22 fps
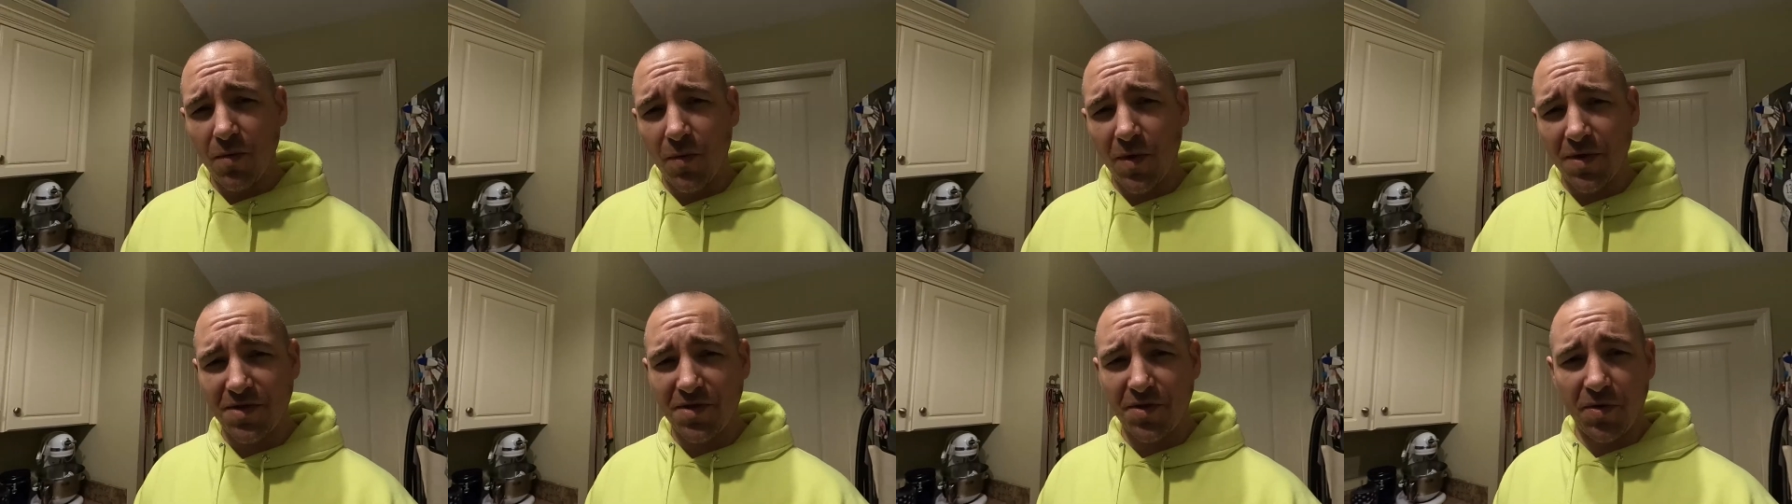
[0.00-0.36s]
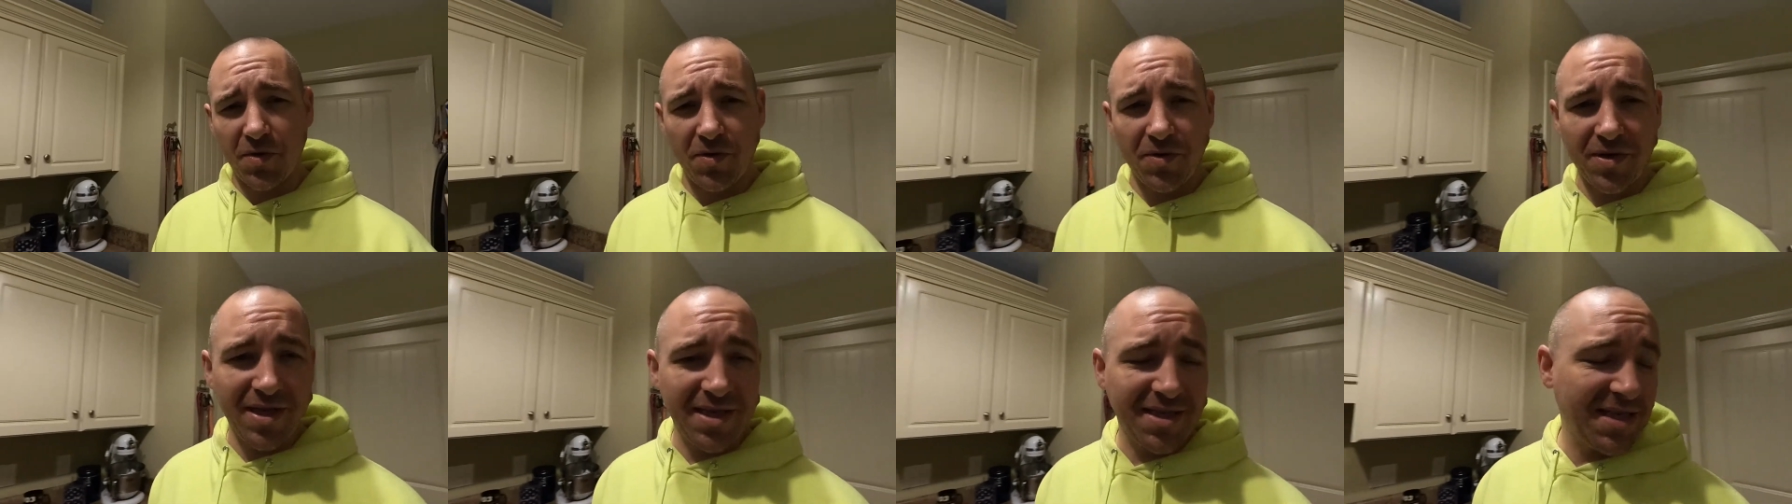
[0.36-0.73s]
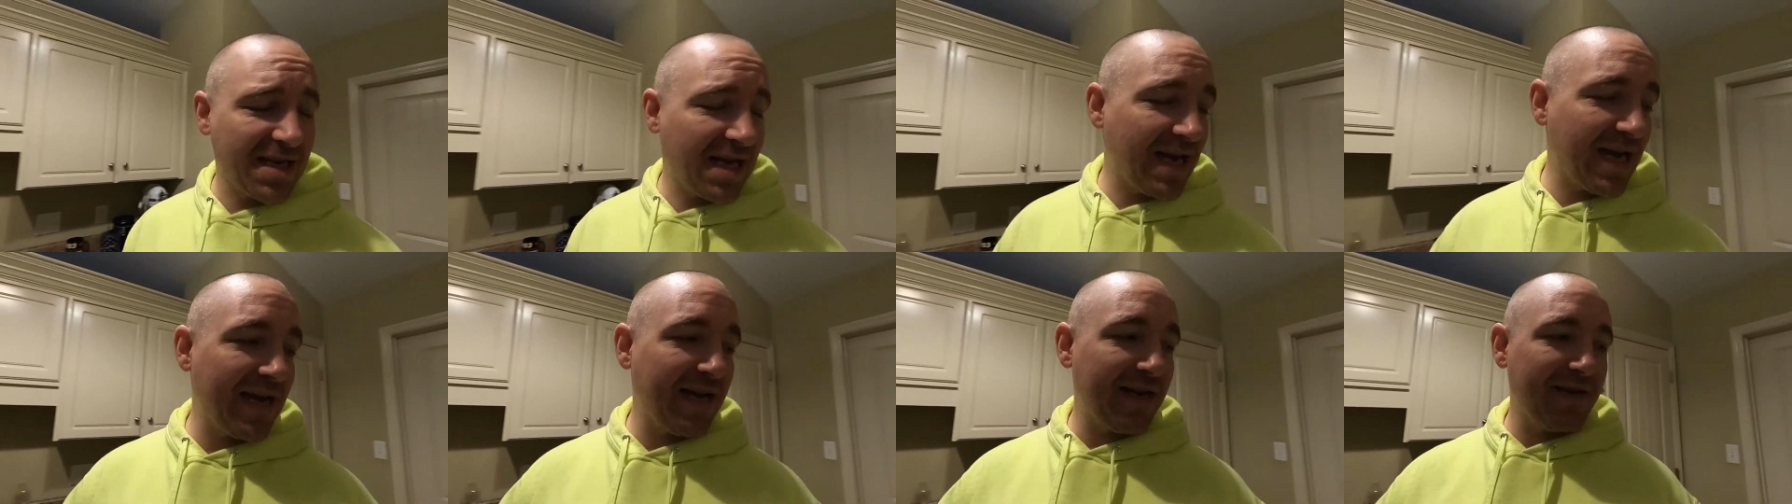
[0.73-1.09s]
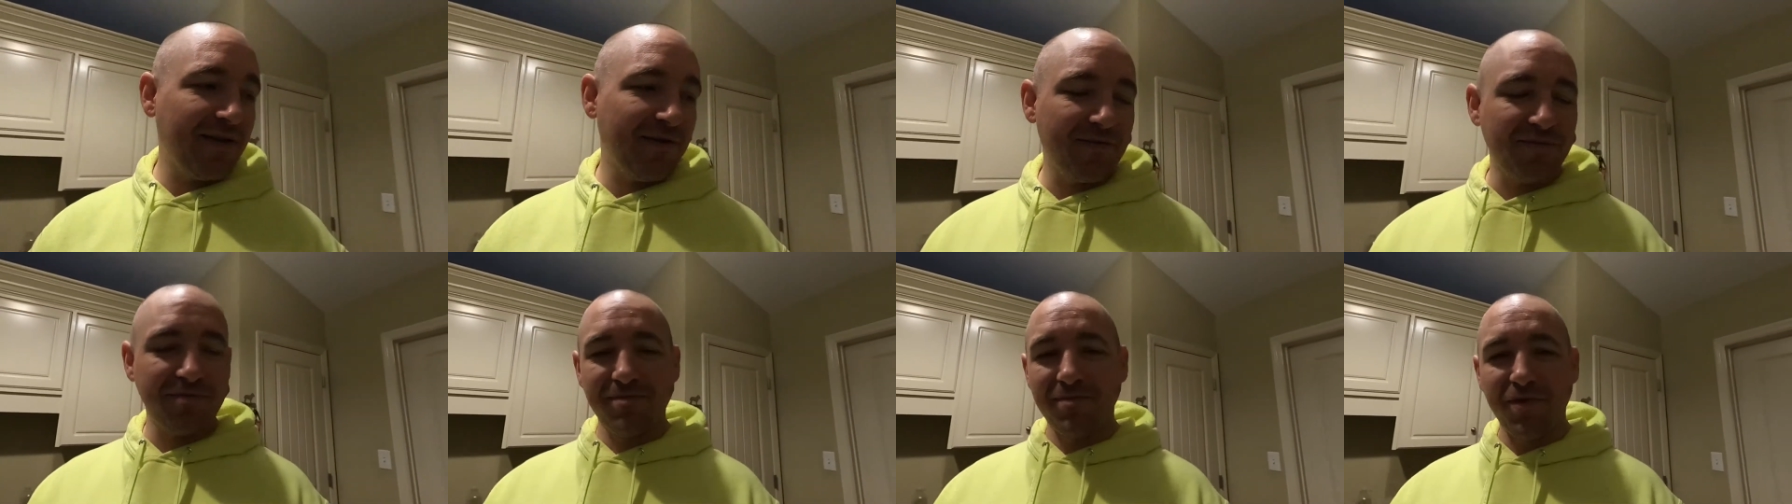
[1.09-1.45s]
Once the oil gets hot,
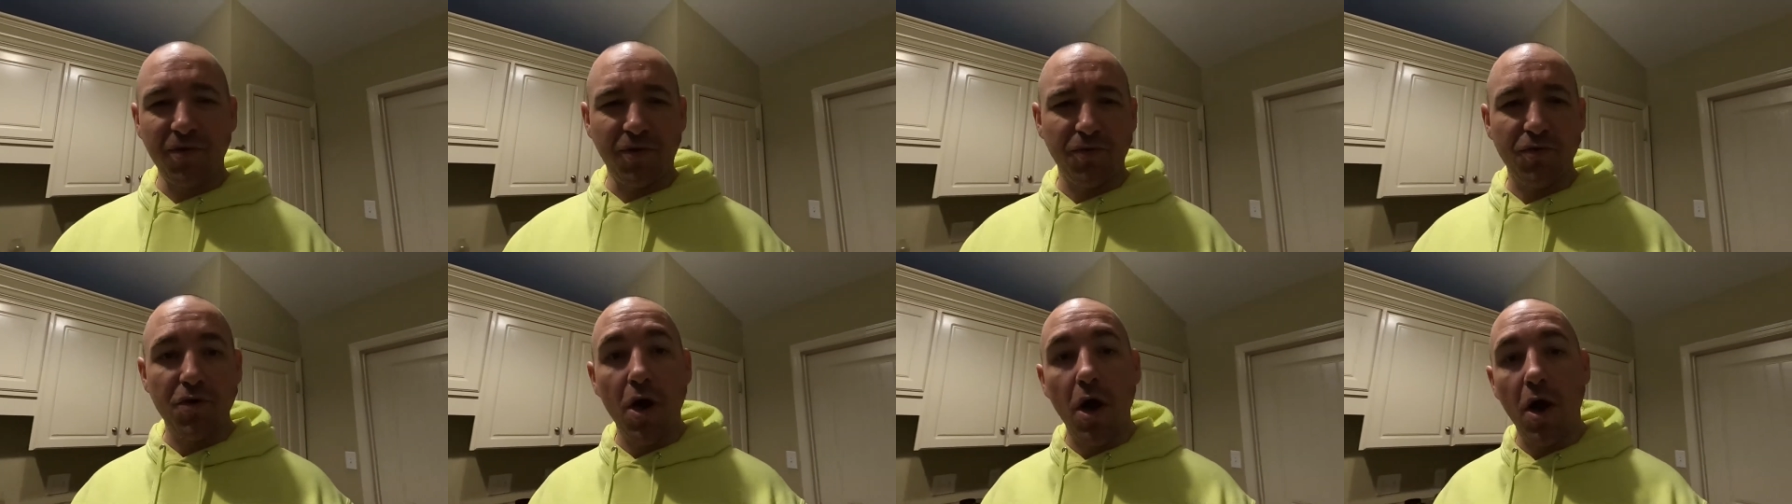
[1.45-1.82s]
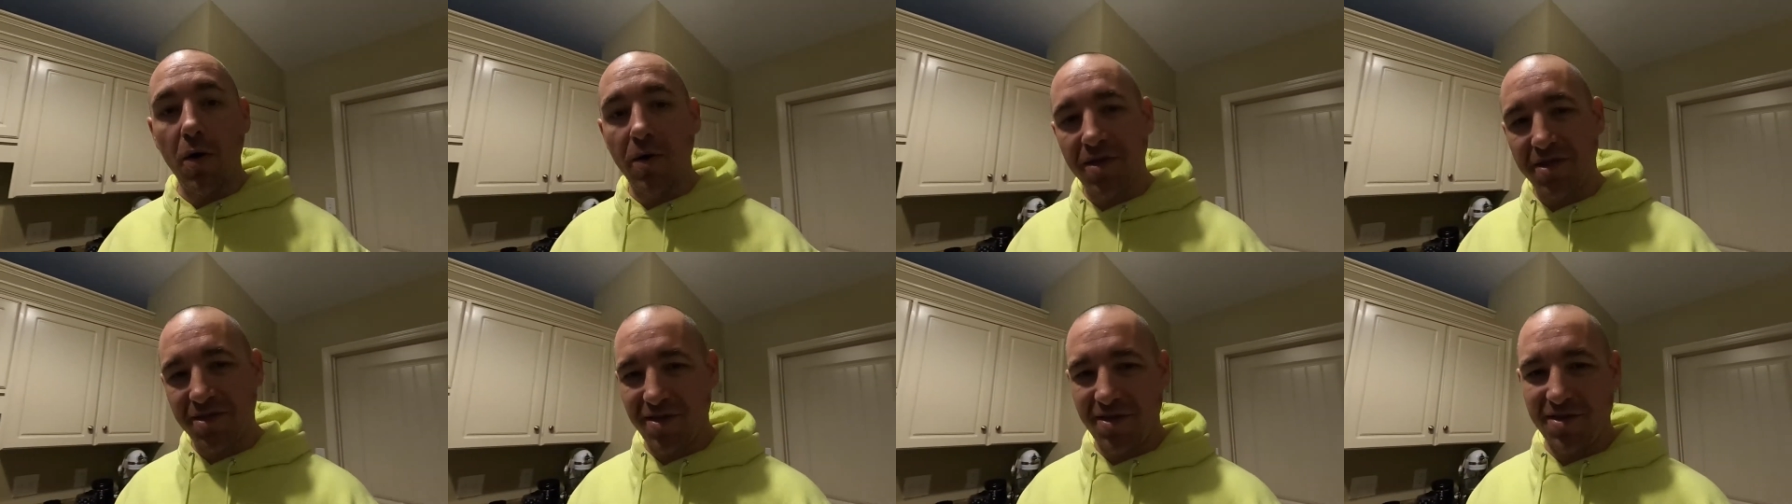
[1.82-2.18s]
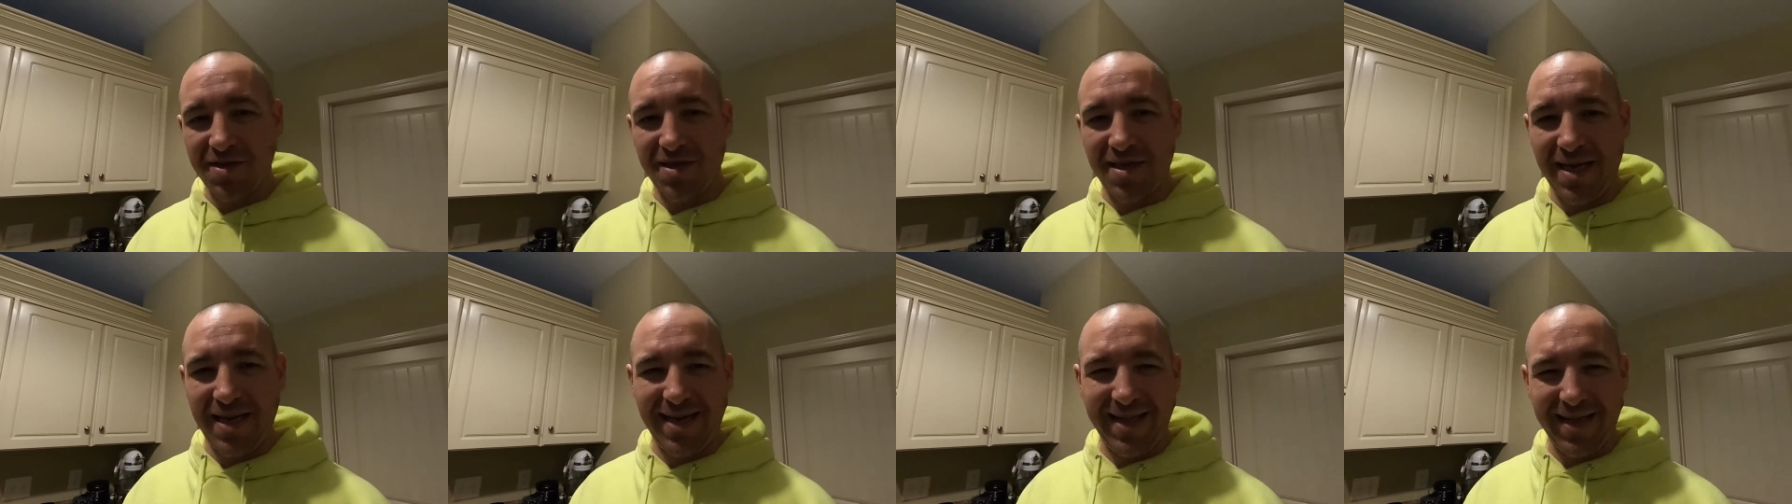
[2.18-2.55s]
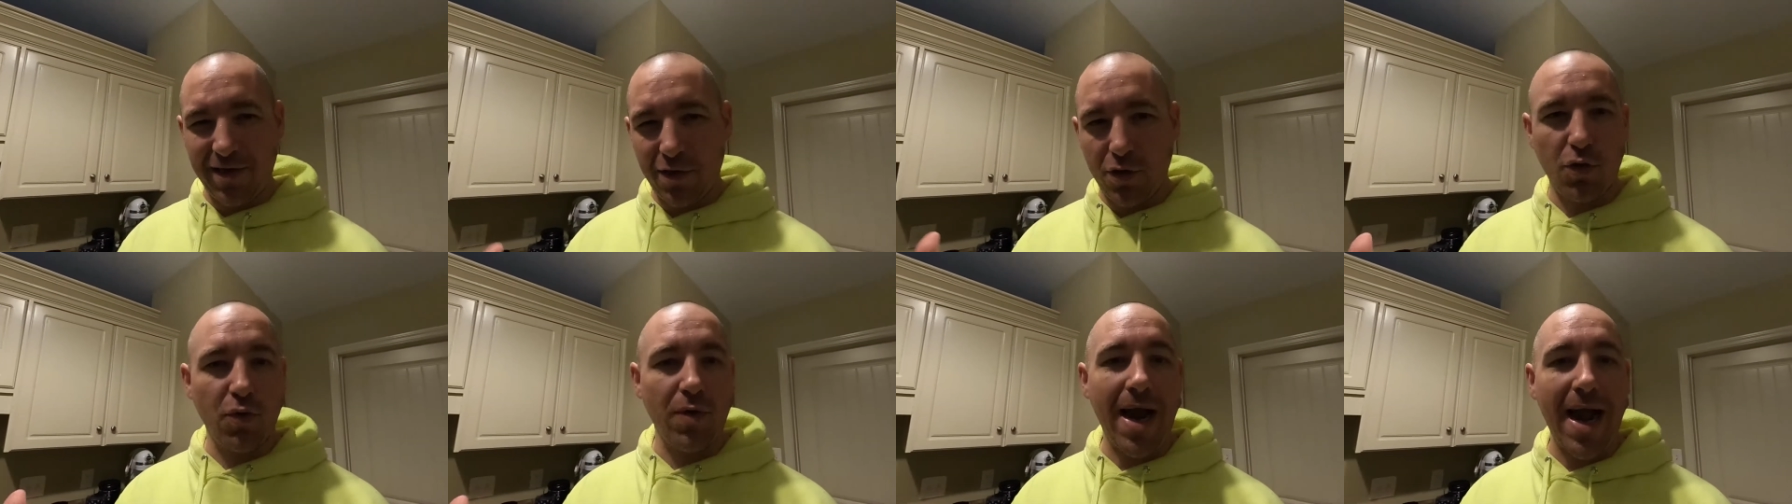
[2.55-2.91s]
you'll know it starts kind of like
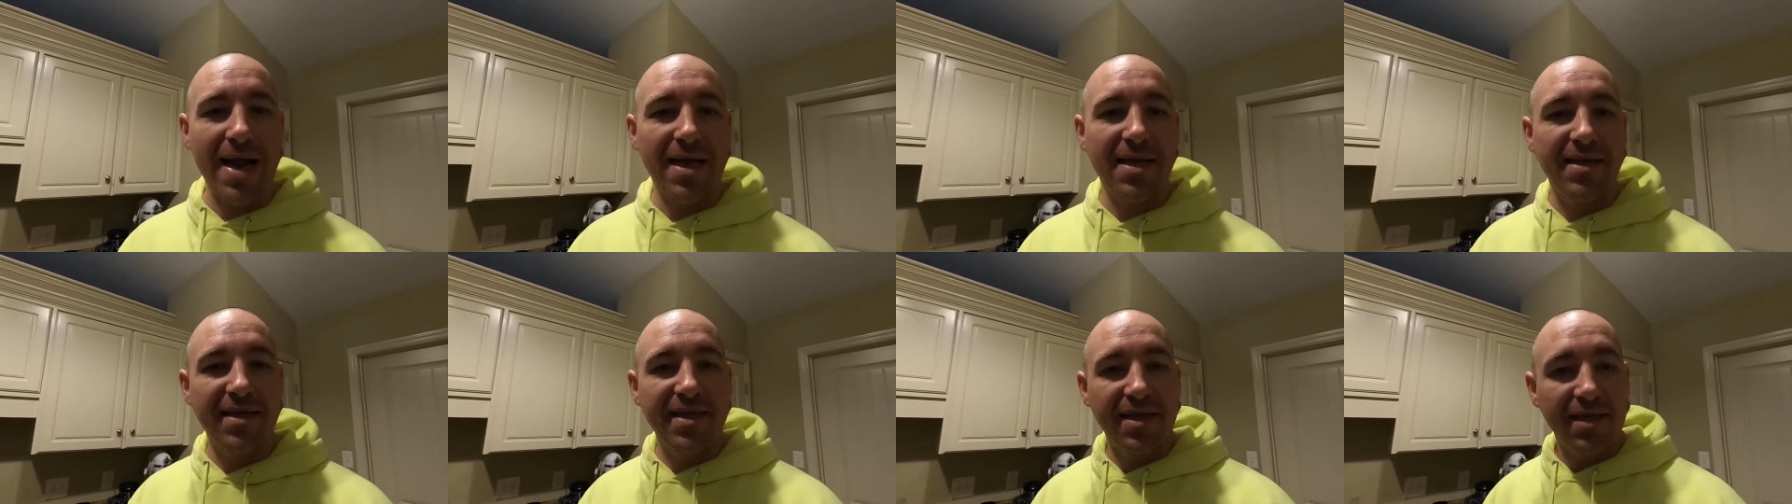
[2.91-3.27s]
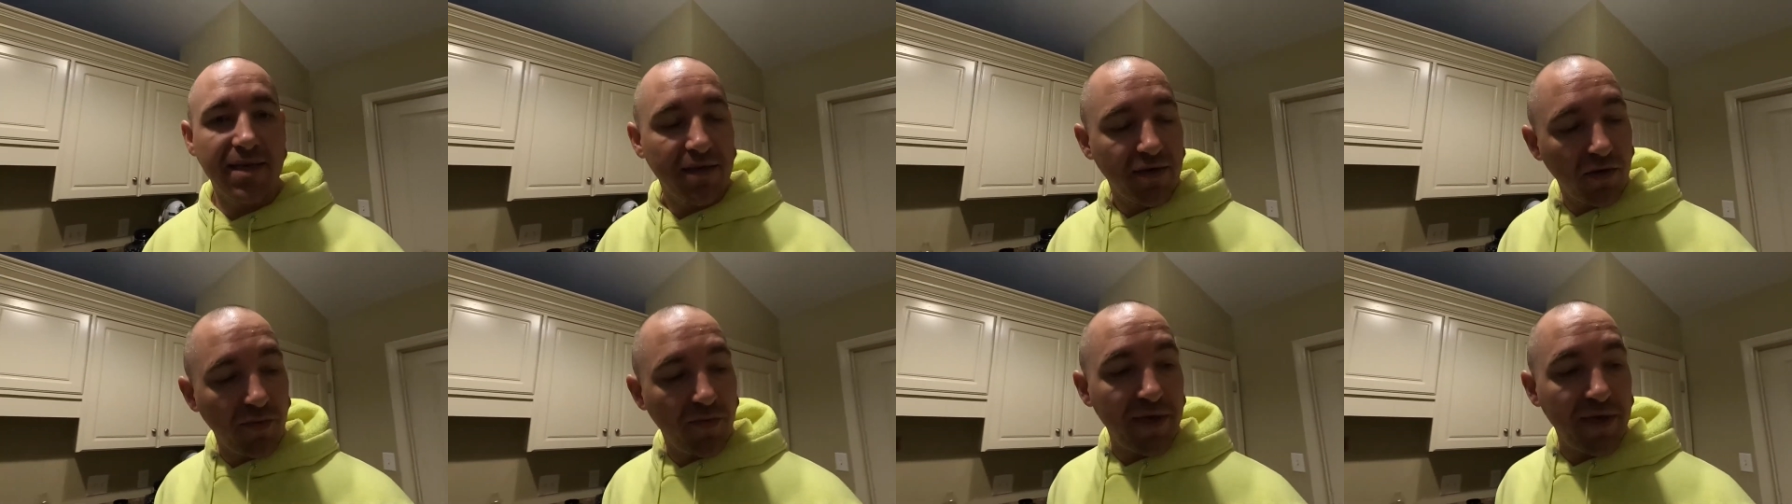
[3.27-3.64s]
crackling a little